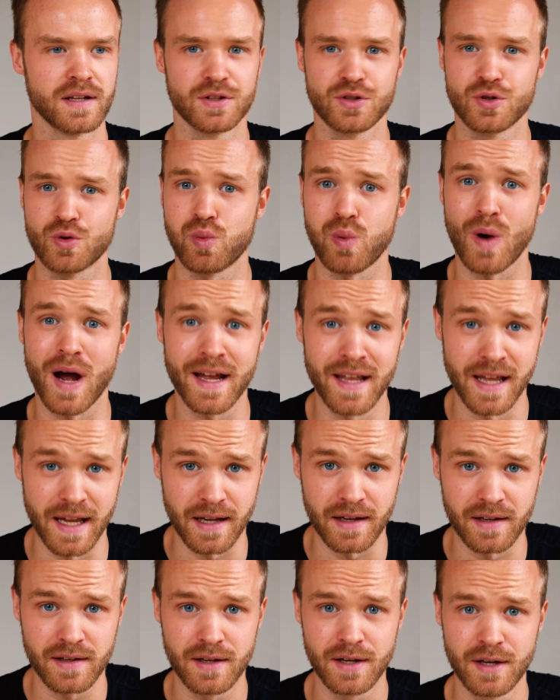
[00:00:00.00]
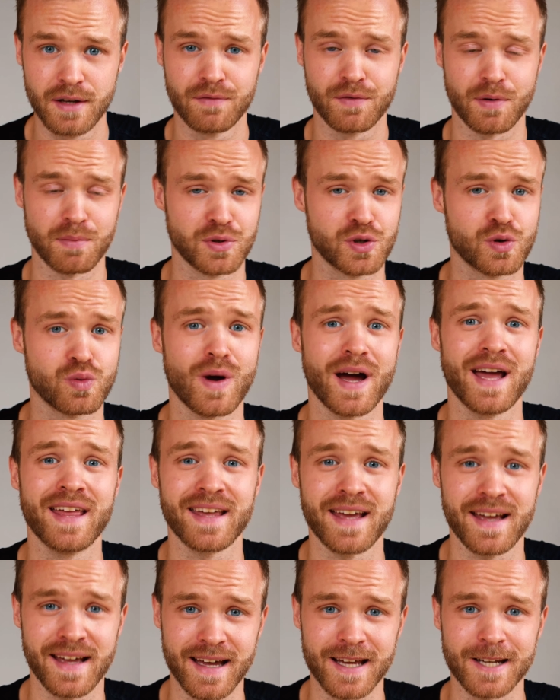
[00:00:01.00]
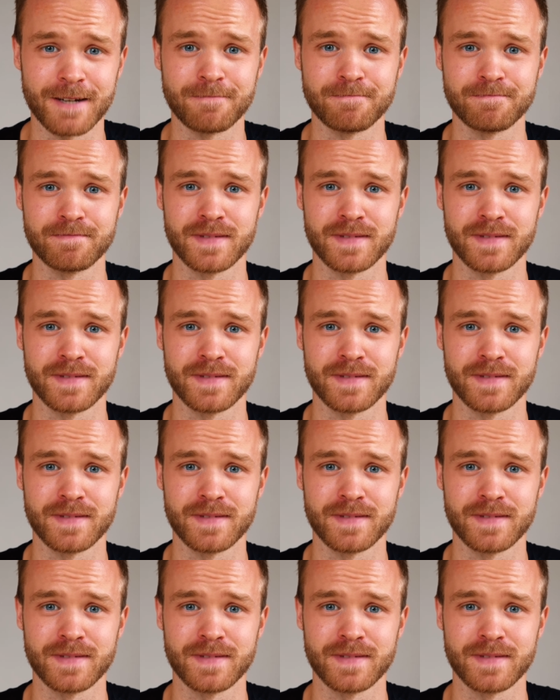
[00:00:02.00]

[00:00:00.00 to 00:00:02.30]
trying again.